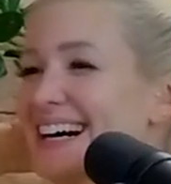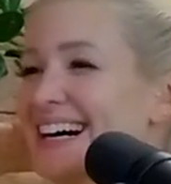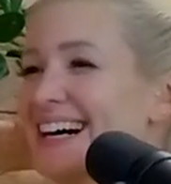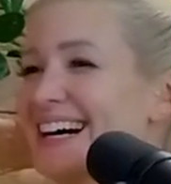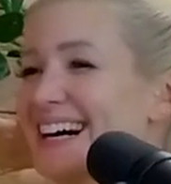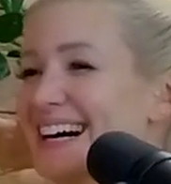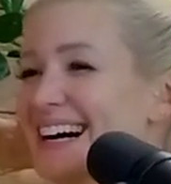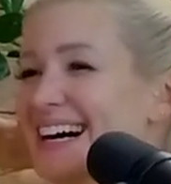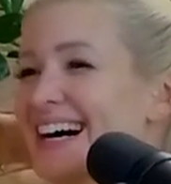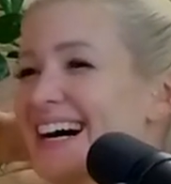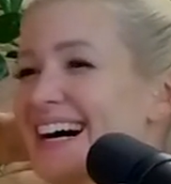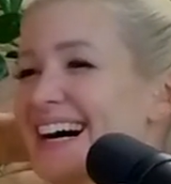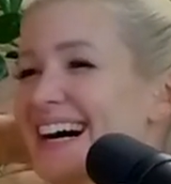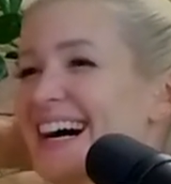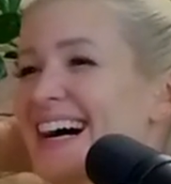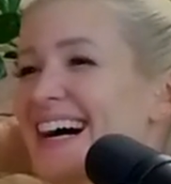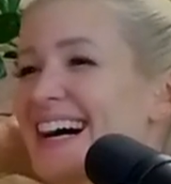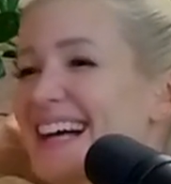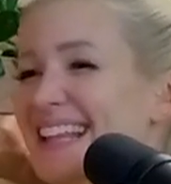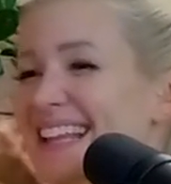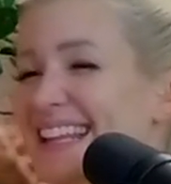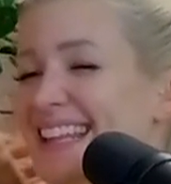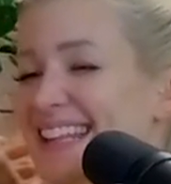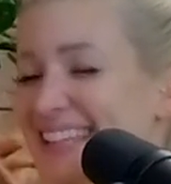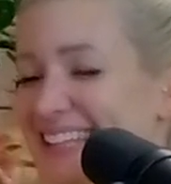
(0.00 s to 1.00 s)
then you'd be okay
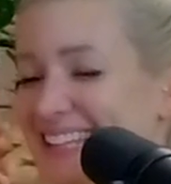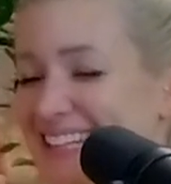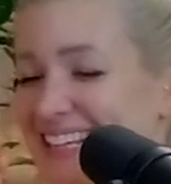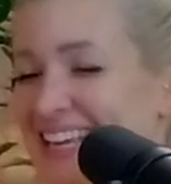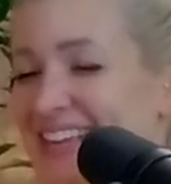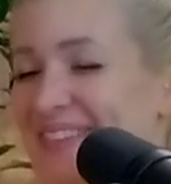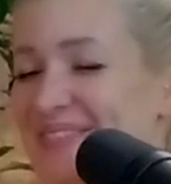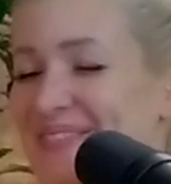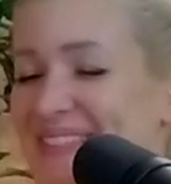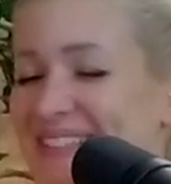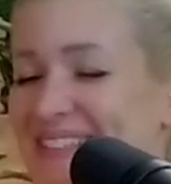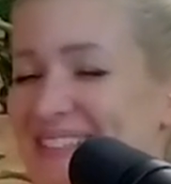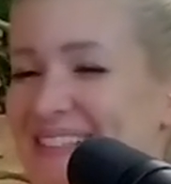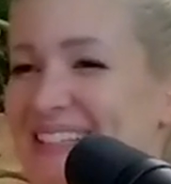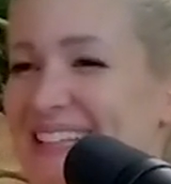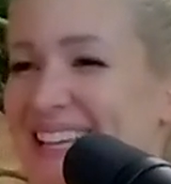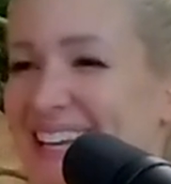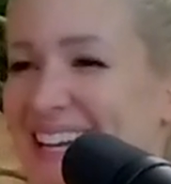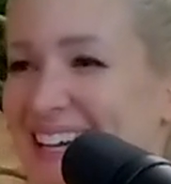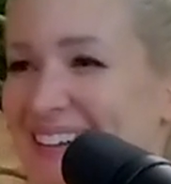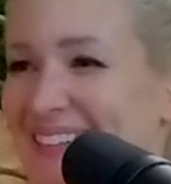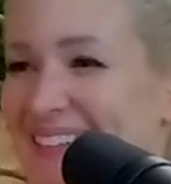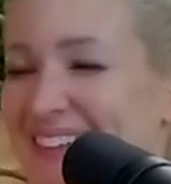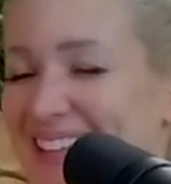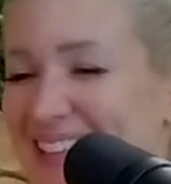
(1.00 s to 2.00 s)
with it. then I'd be
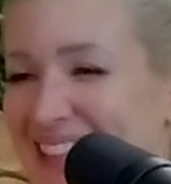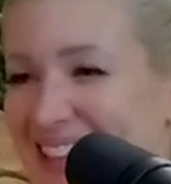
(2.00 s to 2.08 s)
okay. With